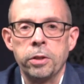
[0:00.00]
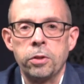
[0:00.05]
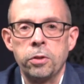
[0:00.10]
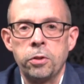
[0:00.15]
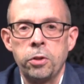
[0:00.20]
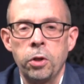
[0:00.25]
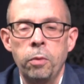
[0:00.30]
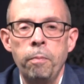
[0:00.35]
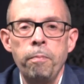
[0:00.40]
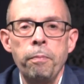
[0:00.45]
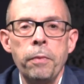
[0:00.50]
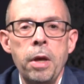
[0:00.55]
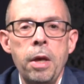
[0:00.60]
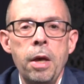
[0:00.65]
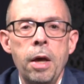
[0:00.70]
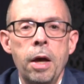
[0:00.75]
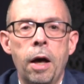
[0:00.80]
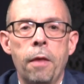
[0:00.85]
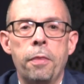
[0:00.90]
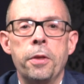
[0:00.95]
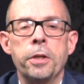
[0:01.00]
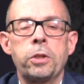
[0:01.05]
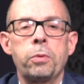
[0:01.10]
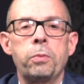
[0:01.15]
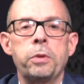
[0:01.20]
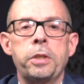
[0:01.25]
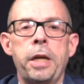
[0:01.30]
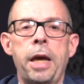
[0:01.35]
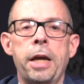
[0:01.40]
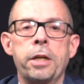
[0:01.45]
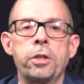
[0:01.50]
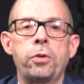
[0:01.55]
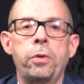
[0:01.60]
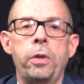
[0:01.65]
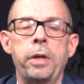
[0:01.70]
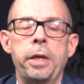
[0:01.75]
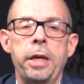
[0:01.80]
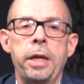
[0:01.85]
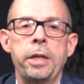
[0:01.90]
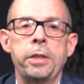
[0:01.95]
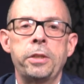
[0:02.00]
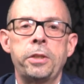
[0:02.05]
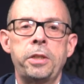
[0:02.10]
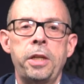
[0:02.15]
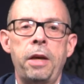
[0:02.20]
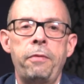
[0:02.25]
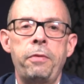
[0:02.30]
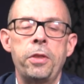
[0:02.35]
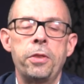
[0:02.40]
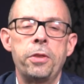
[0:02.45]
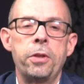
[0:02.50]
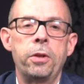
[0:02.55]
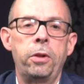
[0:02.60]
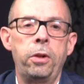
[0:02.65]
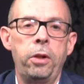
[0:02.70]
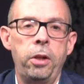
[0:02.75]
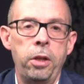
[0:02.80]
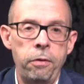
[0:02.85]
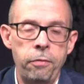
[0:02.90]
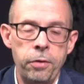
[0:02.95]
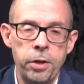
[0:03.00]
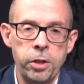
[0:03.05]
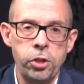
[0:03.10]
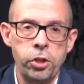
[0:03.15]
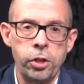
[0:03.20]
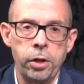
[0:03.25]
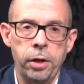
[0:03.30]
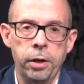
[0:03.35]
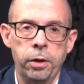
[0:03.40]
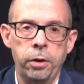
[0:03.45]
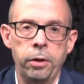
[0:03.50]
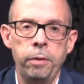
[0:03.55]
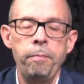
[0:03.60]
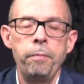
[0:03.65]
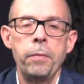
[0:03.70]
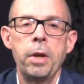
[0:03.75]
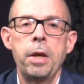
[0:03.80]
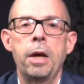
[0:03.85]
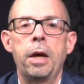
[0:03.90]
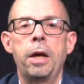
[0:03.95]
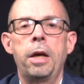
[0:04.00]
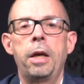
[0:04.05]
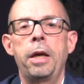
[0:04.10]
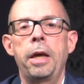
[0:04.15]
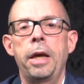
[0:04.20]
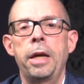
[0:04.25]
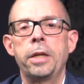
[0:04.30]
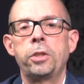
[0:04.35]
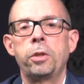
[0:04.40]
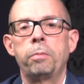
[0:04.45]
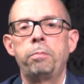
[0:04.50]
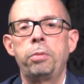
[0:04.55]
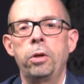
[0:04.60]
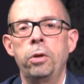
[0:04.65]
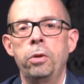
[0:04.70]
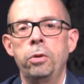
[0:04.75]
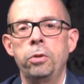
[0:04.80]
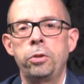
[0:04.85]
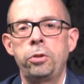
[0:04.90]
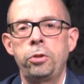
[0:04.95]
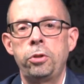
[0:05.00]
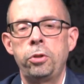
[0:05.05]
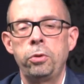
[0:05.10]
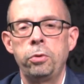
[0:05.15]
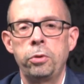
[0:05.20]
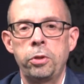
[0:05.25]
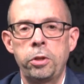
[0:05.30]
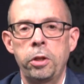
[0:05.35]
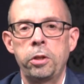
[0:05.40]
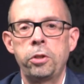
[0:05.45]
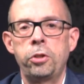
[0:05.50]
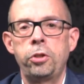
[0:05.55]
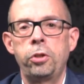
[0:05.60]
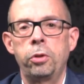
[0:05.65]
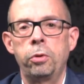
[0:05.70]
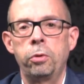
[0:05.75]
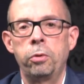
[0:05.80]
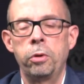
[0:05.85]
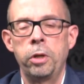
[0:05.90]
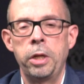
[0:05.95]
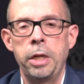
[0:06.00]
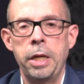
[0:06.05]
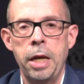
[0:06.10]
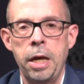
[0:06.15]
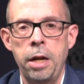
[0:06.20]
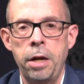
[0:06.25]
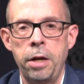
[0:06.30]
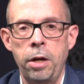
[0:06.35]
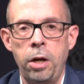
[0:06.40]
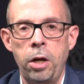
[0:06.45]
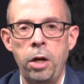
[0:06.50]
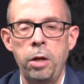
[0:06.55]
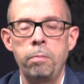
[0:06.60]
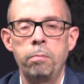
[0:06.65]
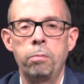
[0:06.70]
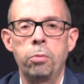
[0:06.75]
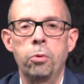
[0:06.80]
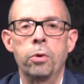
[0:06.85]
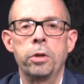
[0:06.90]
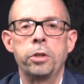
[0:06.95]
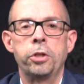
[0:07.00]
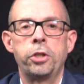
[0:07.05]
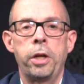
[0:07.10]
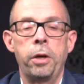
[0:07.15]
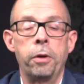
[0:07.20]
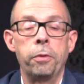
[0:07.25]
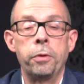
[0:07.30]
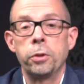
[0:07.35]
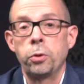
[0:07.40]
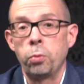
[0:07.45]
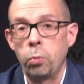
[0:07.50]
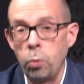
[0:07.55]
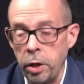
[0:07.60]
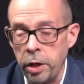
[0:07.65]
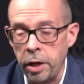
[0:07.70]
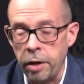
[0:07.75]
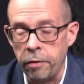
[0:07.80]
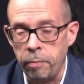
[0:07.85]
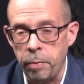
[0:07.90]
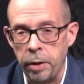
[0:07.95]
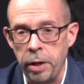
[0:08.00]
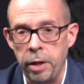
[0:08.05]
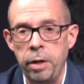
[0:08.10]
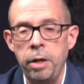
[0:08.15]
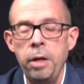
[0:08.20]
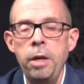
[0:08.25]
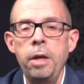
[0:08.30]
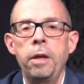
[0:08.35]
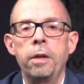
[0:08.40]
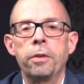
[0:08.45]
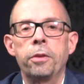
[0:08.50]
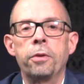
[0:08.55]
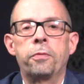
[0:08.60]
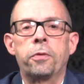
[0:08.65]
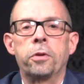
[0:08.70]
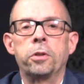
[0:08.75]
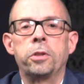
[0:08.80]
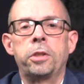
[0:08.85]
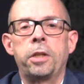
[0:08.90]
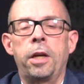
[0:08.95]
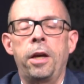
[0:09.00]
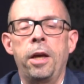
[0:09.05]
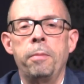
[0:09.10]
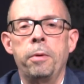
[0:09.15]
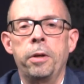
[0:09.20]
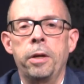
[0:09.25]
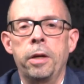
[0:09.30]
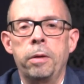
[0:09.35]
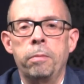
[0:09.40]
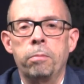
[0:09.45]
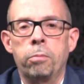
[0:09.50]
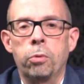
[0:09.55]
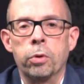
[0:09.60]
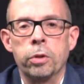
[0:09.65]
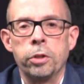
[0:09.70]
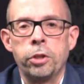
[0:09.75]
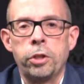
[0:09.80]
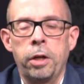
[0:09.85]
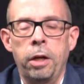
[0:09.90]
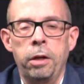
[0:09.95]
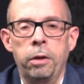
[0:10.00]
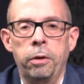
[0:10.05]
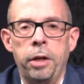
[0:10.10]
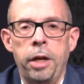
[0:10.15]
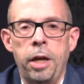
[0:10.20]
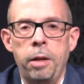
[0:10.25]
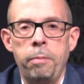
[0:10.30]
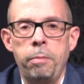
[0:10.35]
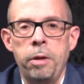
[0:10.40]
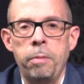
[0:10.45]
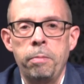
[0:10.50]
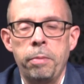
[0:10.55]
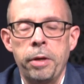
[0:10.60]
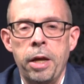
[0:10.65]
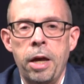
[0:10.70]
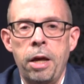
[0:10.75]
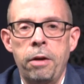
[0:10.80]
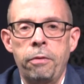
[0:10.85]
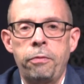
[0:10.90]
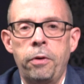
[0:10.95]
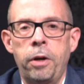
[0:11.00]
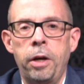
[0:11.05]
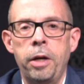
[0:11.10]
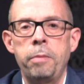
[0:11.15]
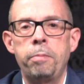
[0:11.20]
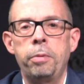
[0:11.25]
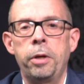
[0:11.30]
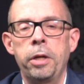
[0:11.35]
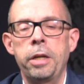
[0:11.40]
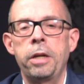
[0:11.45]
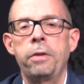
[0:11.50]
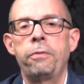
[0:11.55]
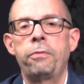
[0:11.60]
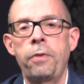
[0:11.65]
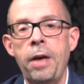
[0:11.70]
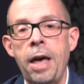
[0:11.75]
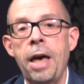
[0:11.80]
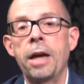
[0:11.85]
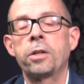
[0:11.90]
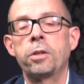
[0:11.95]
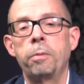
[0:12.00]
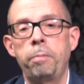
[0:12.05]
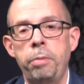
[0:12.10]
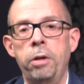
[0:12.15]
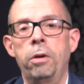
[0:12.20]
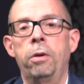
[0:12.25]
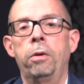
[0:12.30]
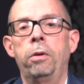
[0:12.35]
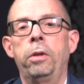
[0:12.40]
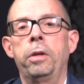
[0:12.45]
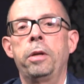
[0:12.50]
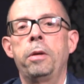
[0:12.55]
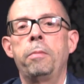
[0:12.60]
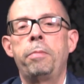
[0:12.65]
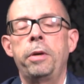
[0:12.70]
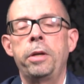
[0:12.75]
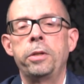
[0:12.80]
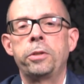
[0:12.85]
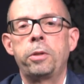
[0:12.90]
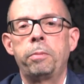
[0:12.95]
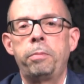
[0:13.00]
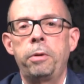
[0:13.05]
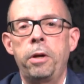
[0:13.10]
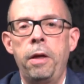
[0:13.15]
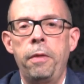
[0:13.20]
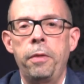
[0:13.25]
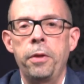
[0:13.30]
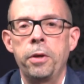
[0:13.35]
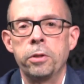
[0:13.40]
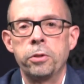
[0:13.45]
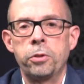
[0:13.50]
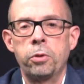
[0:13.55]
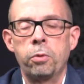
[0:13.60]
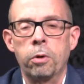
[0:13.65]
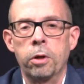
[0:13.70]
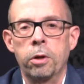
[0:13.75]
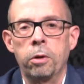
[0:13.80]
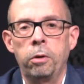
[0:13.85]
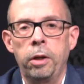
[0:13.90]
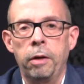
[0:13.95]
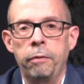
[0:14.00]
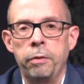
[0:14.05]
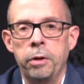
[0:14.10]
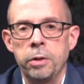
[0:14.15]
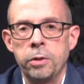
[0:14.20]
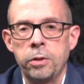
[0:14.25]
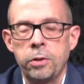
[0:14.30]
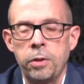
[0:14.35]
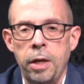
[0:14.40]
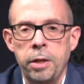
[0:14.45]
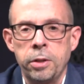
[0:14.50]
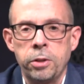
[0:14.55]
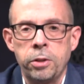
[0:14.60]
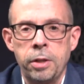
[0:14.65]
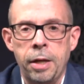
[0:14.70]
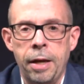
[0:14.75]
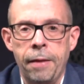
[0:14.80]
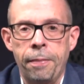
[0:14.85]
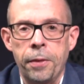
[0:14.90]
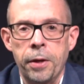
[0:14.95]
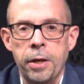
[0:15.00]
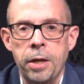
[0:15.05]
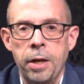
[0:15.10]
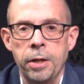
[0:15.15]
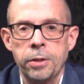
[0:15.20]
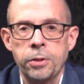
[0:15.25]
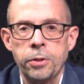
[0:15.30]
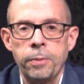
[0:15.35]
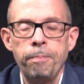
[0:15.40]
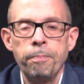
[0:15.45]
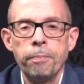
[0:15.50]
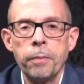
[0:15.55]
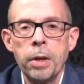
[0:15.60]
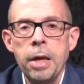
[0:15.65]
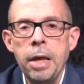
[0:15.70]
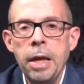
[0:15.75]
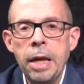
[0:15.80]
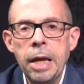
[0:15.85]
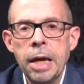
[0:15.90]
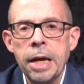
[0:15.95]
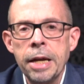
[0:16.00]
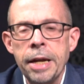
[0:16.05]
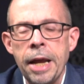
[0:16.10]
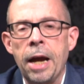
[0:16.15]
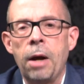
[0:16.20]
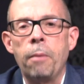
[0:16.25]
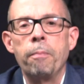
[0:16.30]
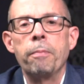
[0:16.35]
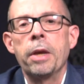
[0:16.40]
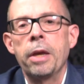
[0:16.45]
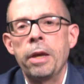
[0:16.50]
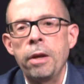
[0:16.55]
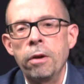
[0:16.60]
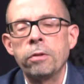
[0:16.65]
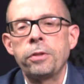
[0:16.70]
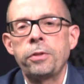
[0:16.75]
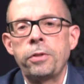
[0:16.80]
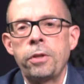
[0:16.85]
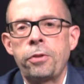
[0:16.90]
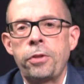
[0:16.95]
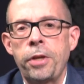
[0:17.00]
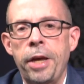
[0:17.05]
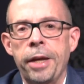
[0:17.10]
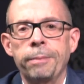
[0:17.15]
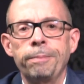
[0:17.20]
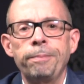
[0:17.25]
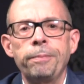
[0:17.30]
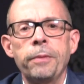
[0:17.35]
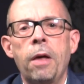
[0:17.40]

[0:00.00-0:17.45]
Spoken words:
So this was actually a seventh living child, as opposed to six children and an unborn child. This would have been the first time an unborn child had been beatified, but in fact, apparently, based upon the historical evidence, that is not the case. Now, here's the thing.